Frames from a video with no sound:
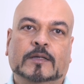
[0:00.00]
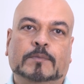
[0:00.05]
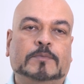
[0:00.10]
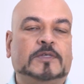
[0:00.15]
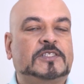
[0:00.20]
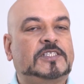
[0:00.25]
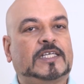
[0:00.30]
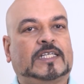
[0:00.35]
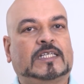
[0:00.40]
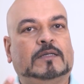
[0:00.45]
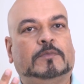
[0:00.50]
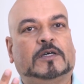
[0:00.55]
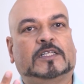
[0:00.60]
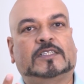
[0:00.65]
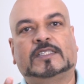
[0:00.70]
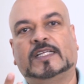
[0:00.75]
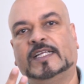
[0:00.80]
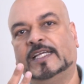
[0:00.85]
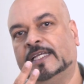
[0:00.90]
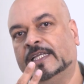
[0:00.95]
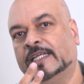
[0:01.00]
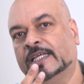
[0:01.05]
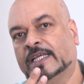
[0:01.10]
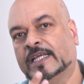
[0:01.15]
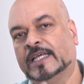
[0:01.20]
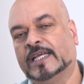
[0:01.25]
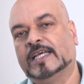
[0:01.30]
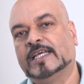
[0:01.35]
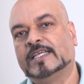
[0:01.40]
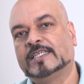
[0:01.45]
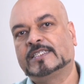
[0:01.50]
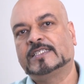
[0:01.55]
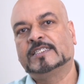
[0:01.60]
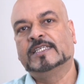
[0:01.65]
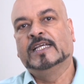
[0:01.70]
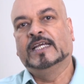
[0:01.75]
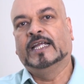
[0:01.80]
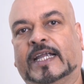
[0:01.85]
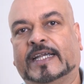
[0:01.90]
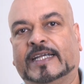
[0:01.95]
Mistake number 3
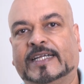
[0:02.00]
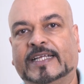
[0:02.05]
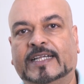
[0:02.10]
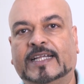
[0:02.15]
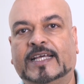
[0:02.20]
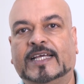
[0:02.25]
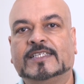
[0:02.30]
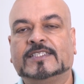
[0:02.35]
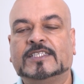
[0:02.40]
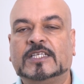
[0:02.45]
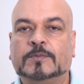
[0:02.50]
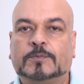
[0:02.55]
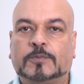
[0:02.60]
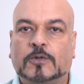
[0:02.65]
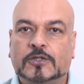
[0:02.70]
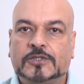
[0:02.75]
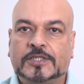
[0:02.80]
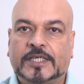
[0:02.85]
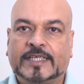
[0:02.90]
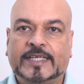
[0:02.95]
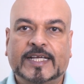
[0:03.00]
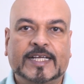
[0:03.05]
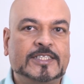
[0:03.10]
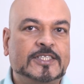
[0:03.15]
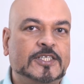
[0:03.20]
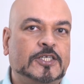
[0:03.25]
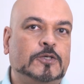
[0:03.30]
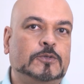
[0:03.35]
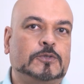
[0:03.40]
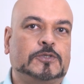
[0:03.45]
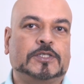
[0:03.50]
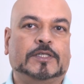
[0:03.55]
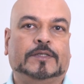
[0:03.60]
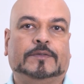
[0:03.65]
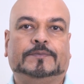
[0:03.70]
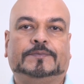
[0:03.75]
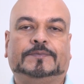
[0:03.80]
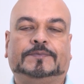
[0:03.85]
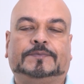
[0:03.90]
is delays in project execution.